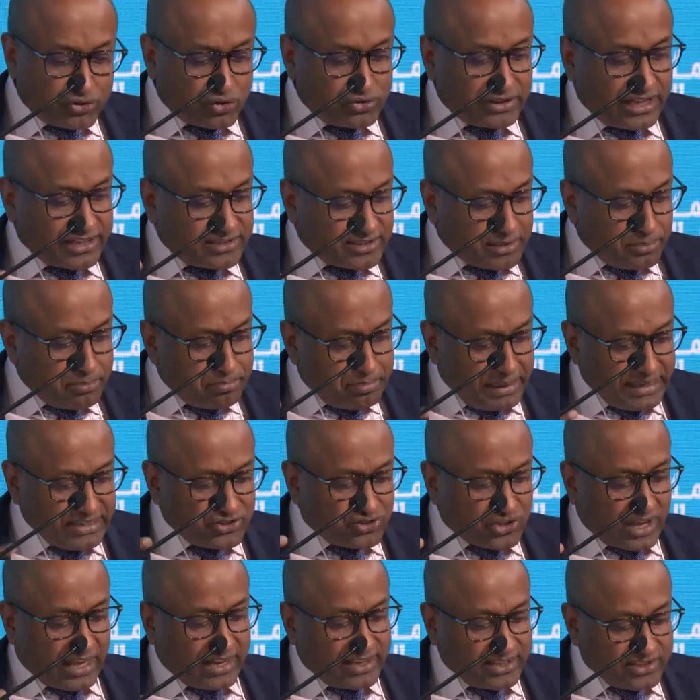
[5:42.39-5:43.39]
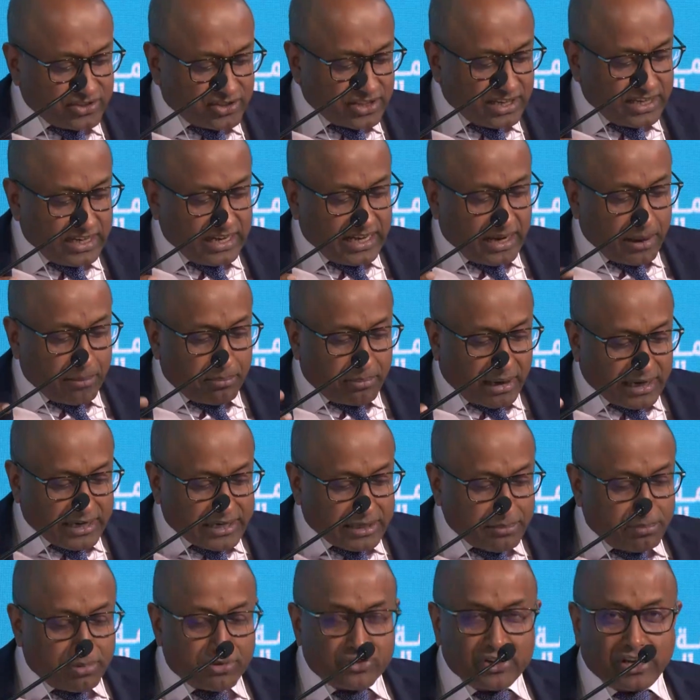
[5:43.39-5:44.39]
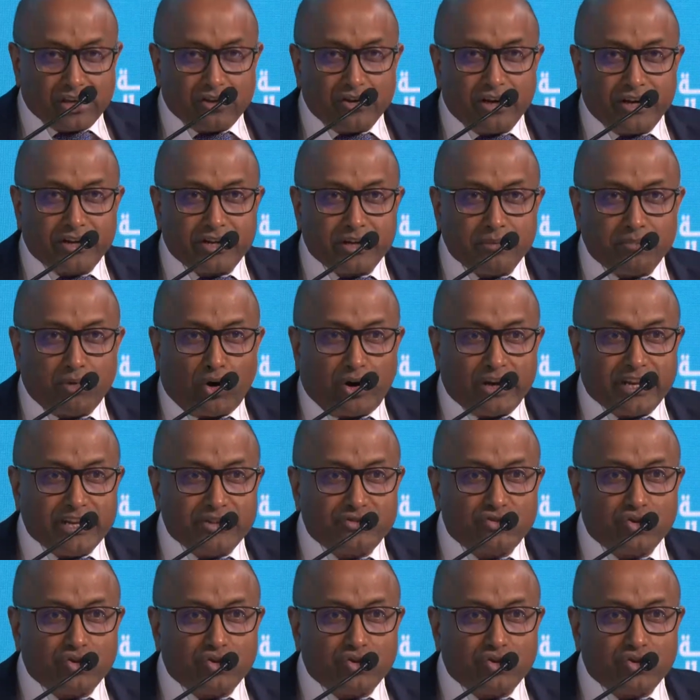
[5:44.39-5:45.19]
So that's a big challenge, multiple regulatory bodies.